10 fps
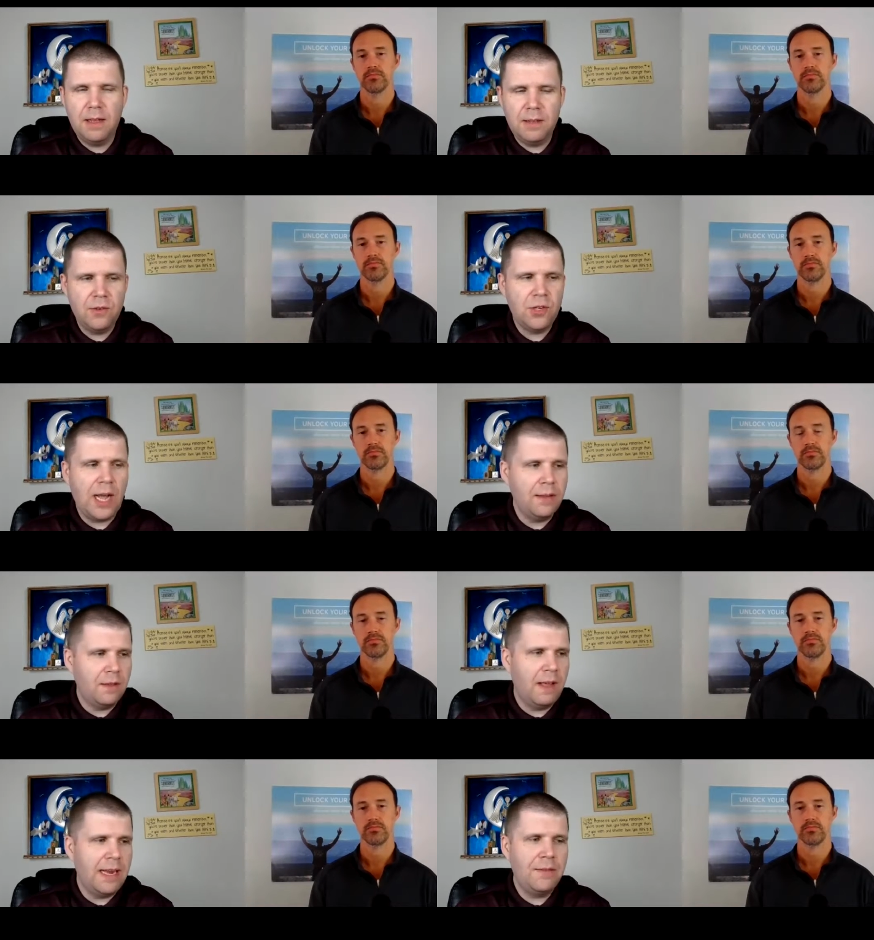Speaker 1: shines
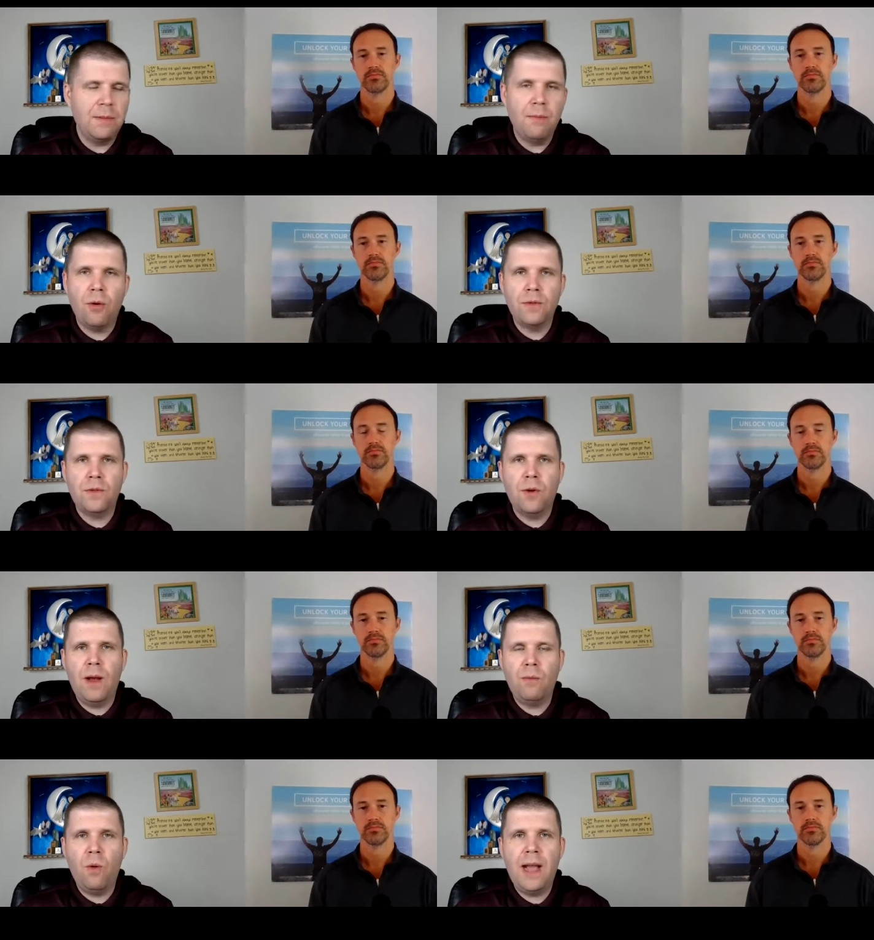a light even more
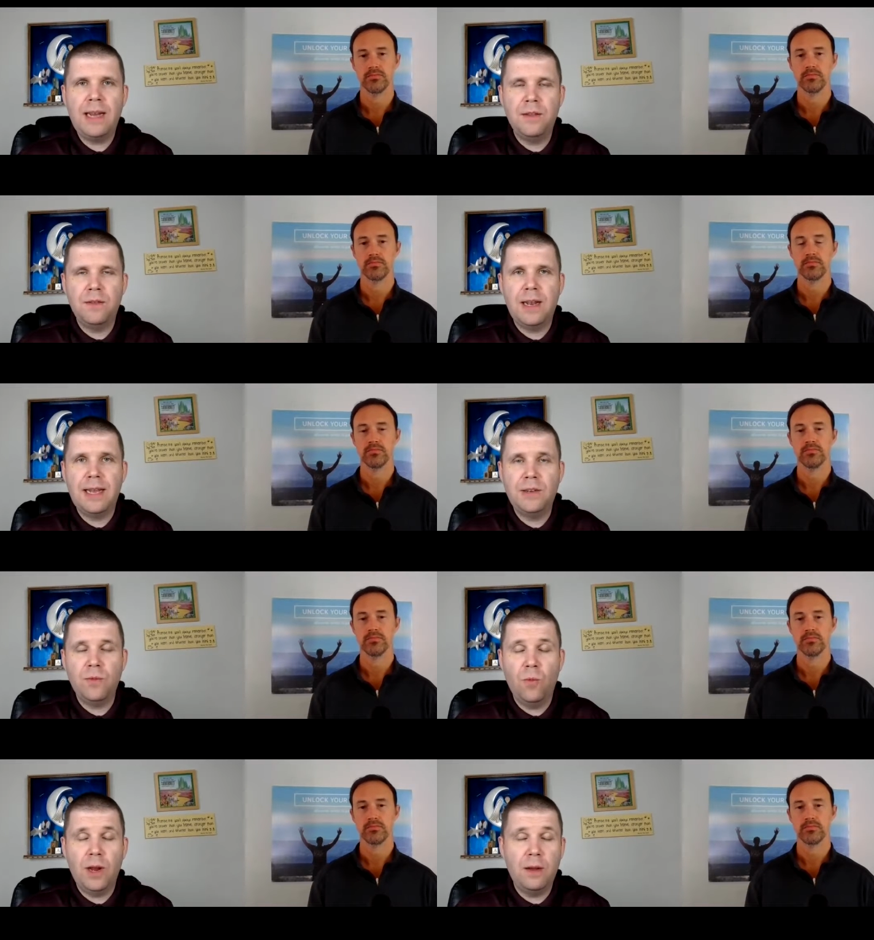so on why it is that
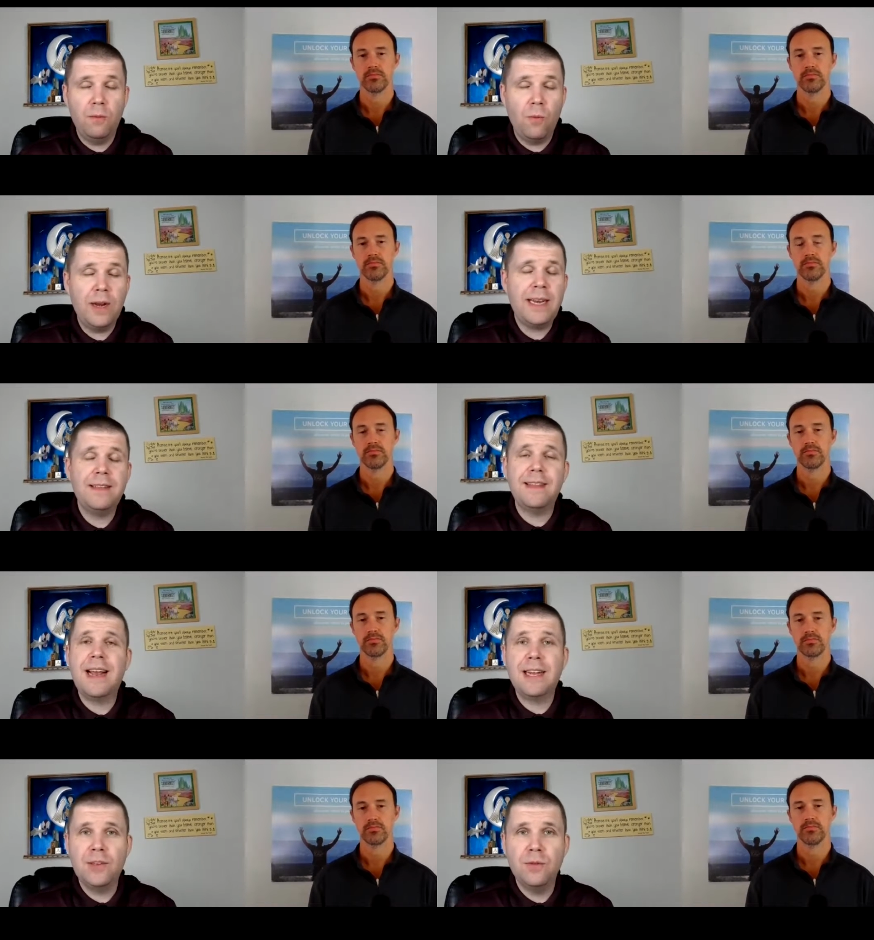what it is
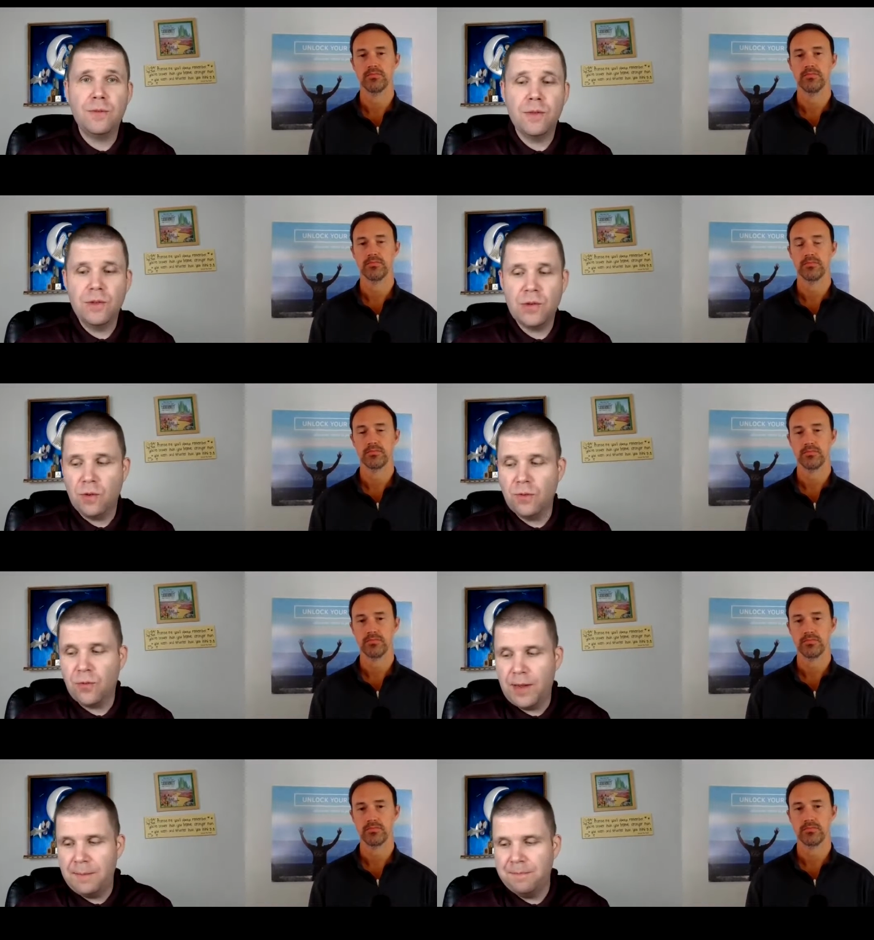that I do for the
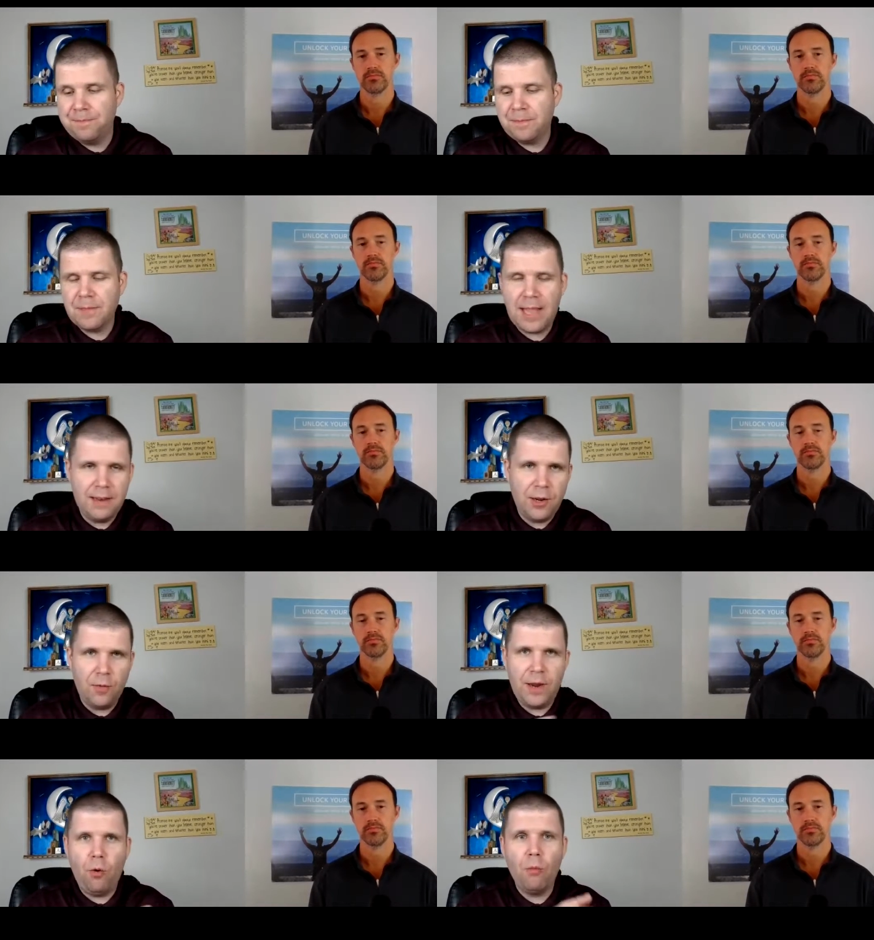children, and, you
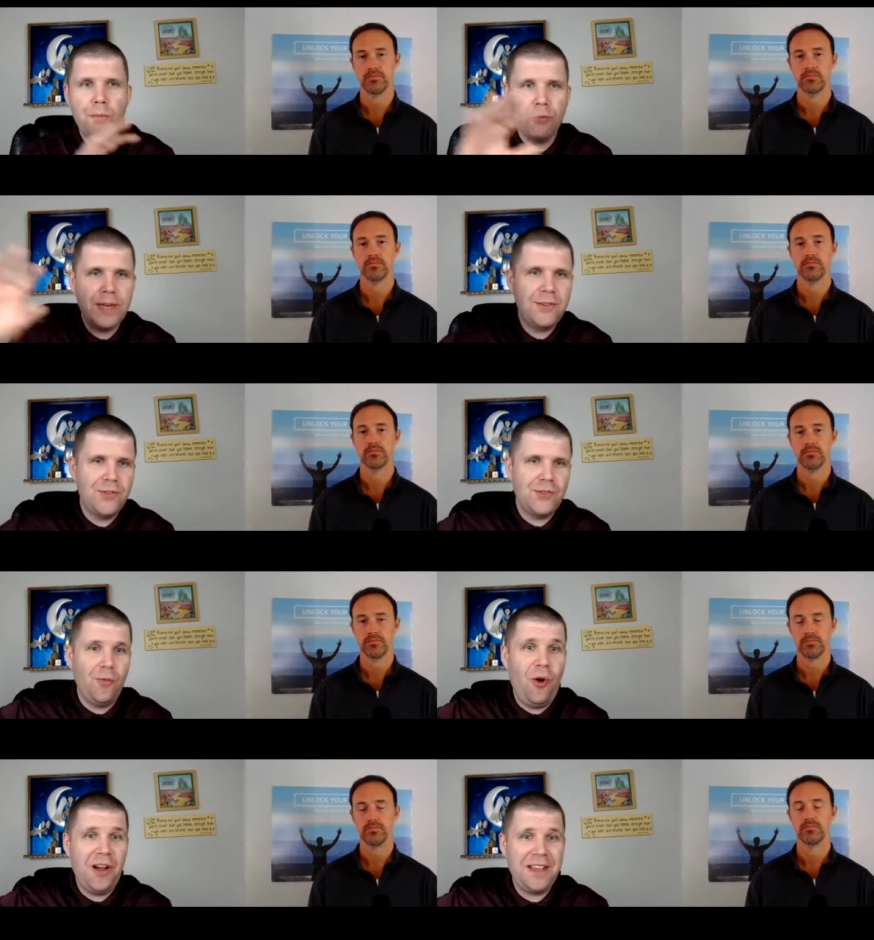know, that whole bridge to
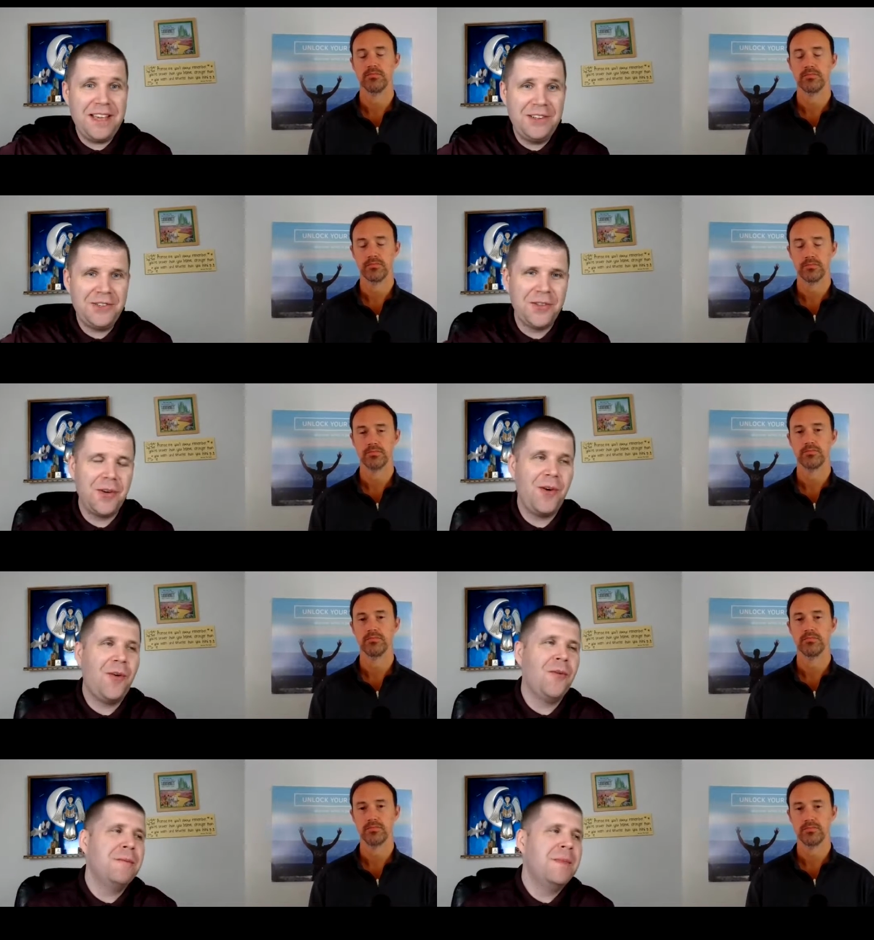Walking Each Other
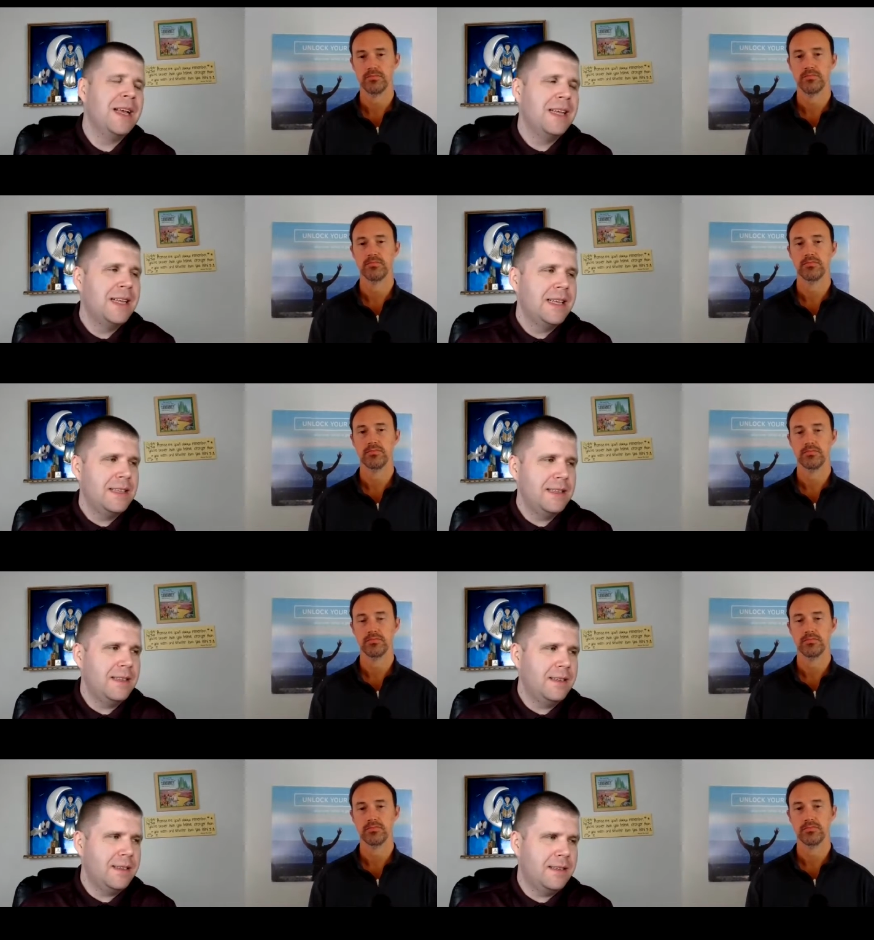Home.
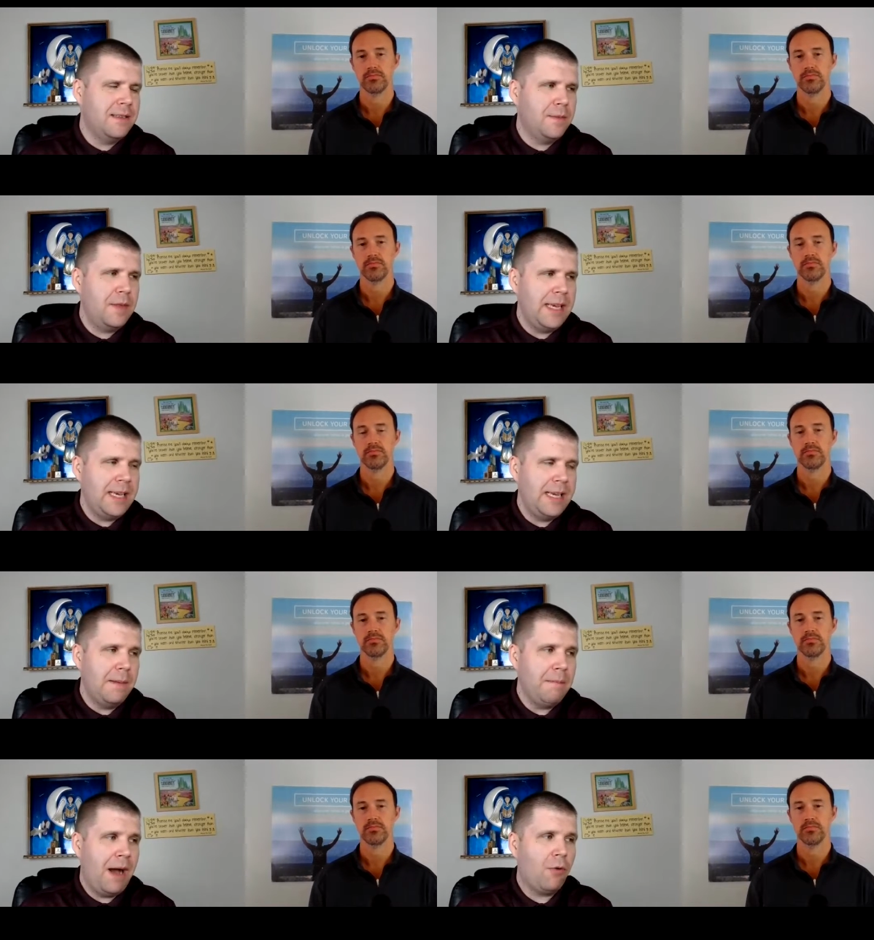The
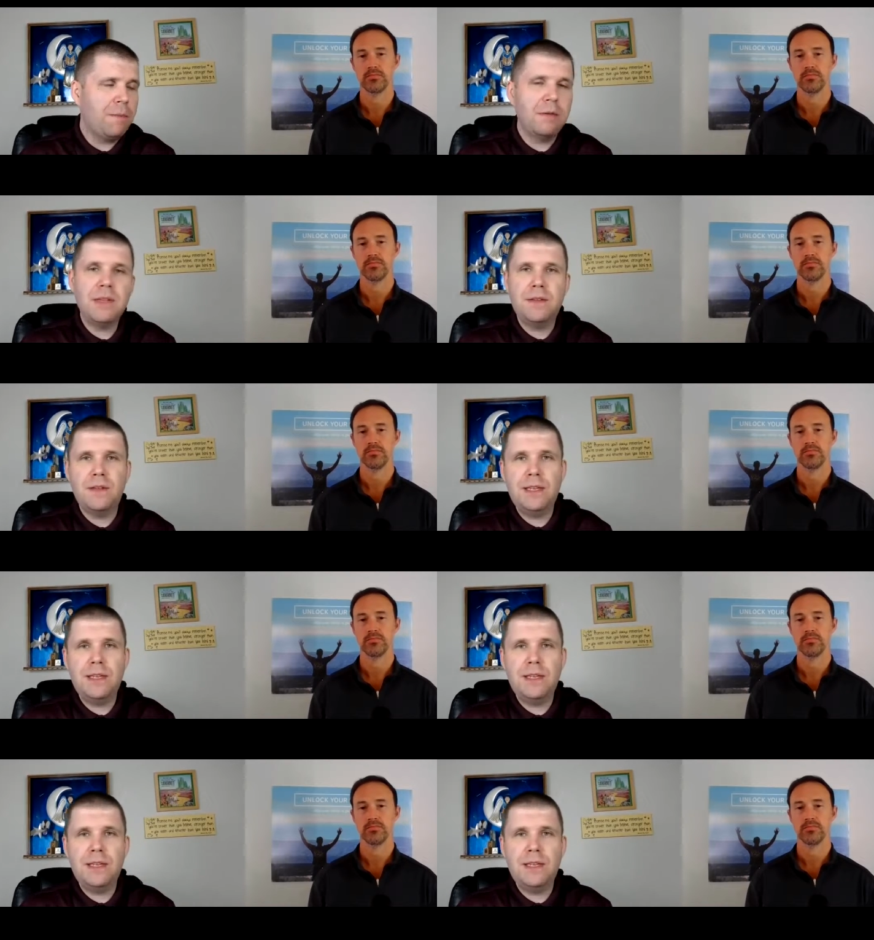Empowered Publicity